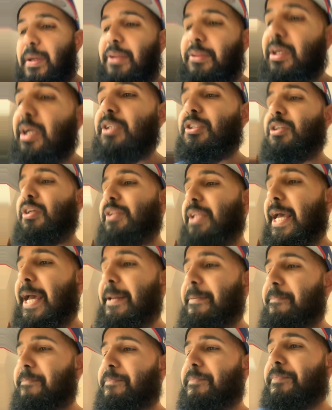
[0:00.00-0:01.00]
thoughts on that.
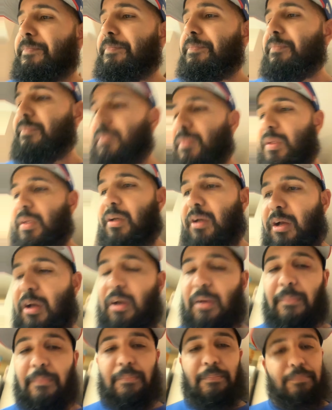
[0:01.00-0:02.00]

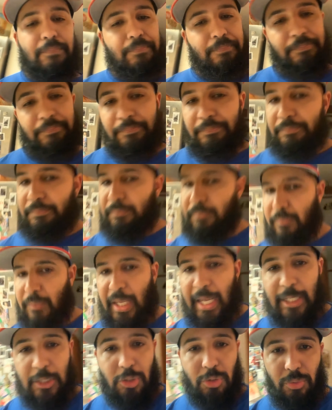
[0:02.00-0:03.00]
Um,
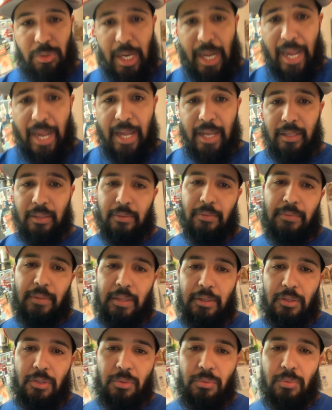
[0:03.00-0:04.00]
Andrew Kai,
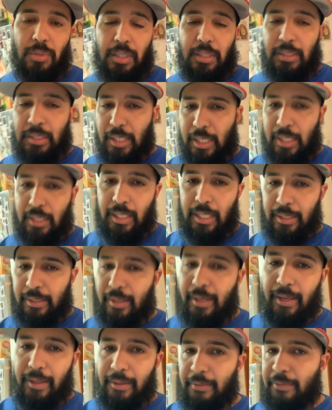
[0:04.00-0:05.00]
thank you again. I
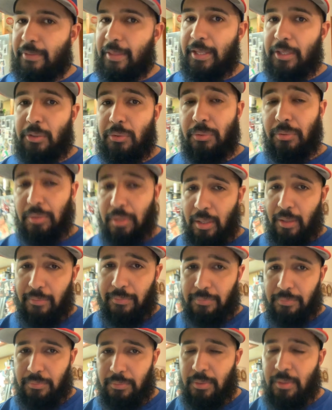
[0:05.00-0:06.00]
can't thank you
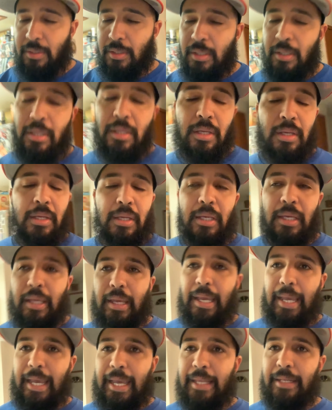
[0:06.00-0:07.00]
enough.
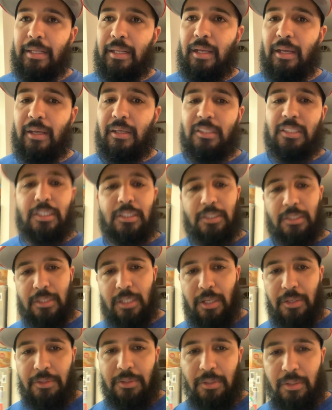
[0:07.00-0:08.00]
And to
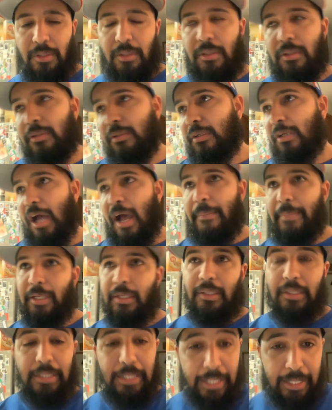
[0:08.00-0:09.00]
Southern Comic
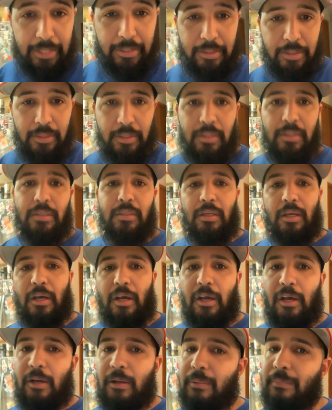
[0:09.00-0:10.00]
Geek,
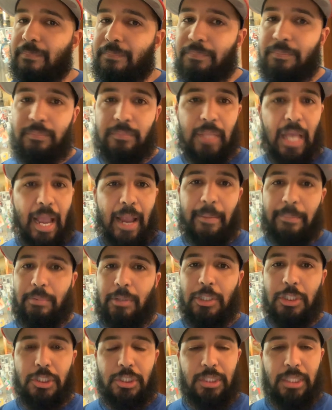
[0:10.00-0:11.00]
I
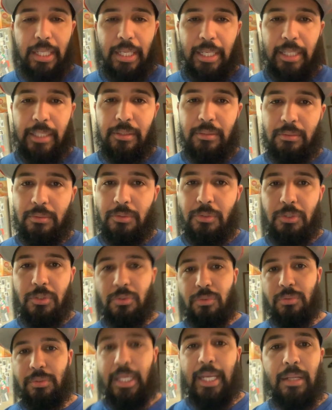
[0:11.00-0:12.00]
appreciate you
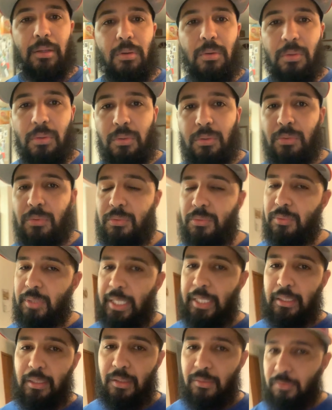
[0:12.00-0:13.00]
doing that whole
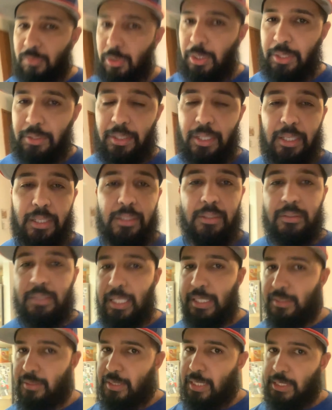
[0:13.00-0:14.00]
like giveaway thing.
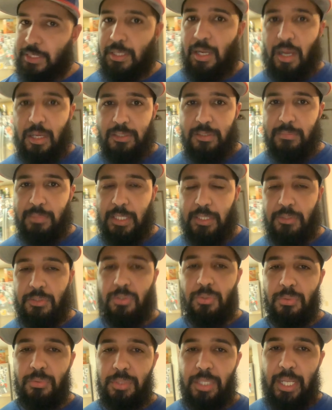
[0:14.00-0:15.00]
That's awesome that you're
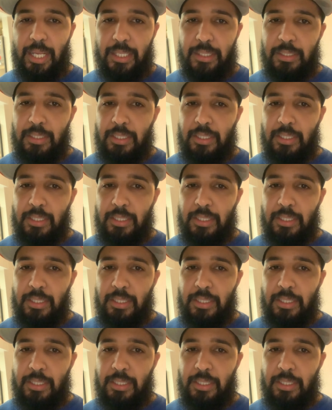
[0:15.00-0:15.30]
doing that.